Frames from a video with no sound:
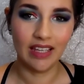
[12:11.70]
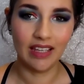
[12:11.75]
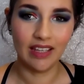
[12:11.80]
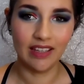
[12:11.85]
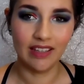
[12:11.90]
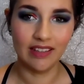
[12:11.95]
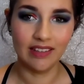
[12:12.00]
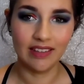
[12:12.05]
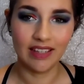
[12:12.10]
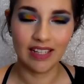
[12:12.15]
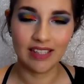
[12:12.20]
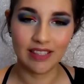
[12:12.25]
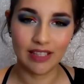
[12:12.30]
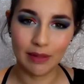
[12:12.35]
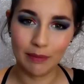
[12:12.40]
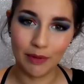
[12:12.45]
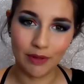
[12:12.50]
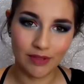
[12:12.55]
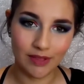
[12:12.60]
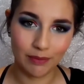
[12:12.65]
And
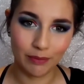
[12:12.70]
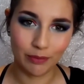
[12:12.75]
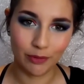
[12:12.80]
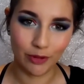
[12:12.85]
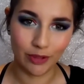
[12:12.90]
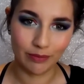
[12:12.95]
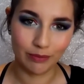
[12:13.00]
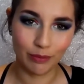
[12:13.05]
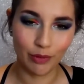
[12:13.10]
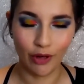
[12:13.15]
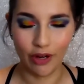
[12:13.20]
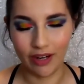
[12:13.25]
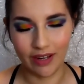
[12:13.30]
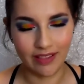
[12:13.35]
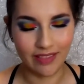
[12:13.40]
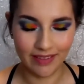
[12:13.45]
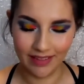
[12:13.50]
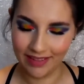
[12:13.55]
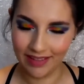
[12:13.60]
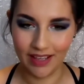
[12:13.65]
that's the most important
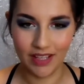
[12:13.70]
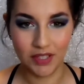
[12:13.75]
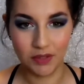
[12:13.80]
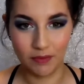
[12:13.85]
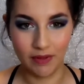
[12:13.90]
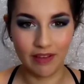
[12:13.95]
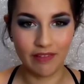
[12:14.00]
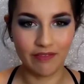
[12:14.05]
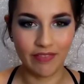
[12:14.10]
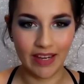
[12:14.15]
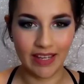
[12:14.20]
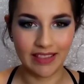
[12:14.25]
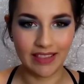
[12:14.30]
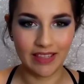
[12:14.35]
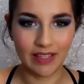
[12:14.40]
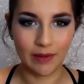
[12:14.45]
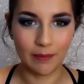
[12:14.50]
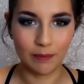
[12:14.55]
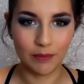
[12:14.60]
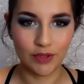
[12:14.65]
part. And then yes, we
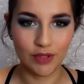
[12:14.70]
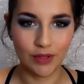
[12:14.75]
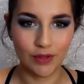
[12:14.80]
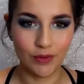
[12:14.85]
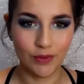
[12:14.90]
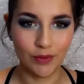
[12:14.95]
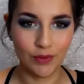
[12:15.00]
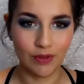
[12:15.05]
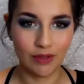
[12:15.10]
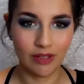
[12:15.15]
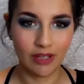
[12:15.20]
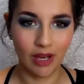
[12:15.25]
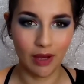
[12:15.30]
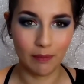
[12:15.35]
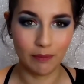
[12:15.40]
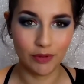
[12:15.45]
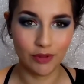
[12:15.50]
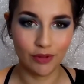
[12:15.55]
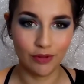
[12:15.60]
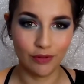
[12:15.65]
invite them to
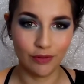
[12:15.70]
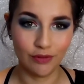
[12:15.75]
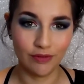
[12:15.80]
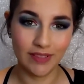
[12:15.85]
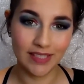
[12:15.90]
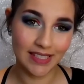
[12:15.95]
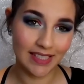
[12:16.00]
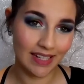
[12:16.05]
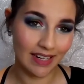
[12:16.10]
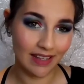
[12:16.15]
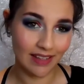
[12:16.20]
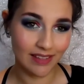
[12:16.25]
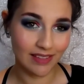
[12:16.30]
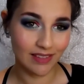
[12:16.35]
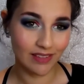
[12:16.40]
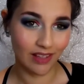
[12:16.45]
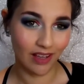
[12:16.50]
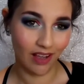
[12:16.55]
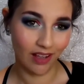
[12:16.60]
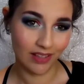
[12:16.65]
come to visit
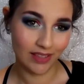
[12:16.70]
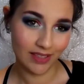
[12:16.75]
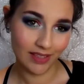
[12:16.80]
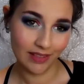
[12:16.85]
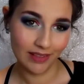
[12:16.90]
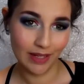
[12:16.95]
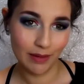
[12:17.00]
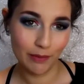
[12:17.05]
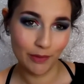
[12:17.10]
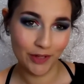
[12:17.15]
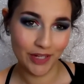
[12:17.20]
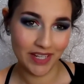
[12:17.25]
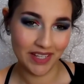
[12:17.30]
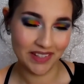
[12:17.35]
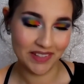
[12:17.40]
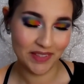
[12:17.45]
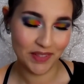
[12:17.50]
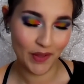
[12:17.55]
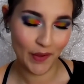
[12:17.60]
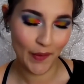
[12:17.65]
us on Sunday
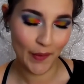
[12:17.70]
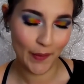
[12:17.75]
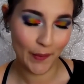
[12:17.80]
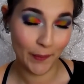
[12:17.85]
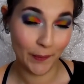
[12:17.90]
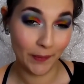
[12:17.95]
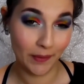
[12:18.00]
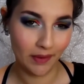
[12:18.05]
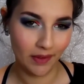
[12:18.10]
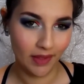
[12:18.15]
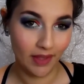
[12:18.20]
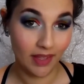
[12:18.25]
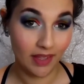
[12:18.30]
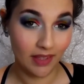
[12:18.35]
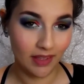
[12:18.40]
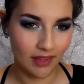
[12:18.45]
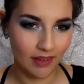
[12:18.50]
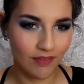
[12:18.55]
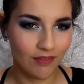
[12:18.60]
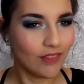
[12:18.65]
morning. So
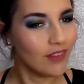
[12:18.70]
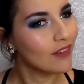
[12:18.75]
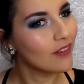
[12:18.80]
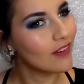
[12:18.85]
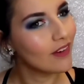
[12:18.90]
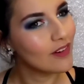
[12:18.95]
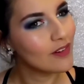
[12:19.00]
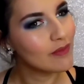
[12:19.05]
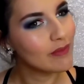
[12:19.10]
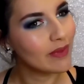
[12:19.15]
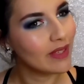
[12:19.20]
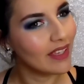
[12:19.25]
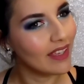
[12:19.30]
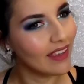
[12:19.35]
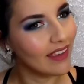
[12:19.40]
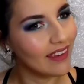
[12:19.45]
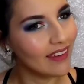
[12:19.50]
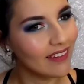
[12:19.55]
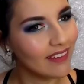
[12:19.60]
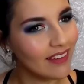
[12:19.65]
if you know
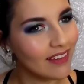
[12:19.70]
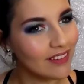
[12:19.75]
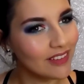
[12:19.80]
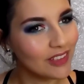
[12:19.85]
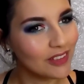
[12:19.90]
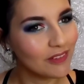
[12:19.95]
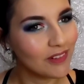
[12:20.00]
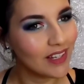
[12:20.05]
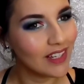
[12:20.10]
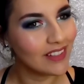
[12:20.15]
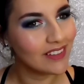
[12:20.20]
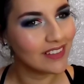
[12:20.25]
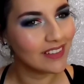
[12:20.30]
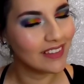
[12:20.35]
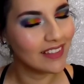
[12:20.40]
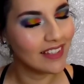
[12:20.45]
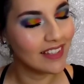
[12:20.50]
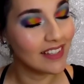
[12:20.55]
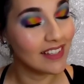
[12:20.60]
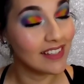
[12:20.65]
me and you're
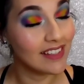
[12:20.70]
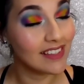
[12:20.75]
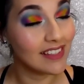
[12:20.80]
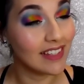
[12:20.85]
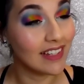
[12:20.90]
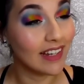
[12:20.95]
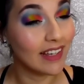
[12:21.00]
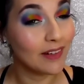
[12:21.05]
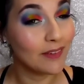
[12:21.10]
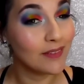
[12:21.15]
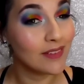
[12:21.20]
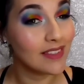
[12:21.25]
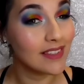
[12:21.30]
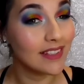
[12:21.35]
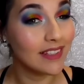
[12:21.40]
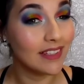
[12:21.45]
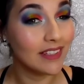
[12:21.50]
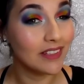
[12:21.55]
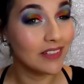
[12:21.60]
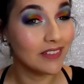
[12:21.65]
watching this and I don't
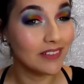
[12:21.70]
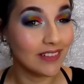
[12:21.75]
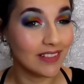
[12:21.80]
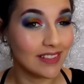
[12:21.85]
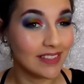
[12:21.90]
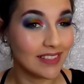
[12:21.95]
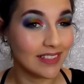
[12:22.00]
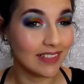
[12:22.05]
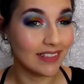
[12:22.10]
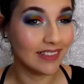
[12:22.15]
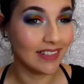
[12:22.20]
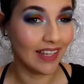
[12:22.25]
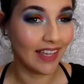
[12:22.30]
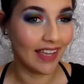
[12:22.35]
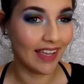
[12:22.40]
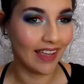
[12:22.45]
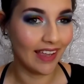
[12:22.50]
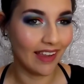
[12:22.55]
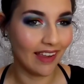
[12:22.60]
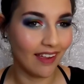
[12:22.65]
see you on
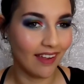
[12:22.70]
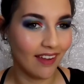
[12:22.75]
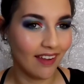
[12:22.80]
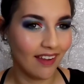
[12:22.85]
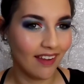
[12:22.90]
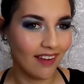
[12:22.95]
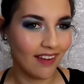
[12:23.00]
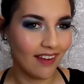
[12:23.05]
Sunday,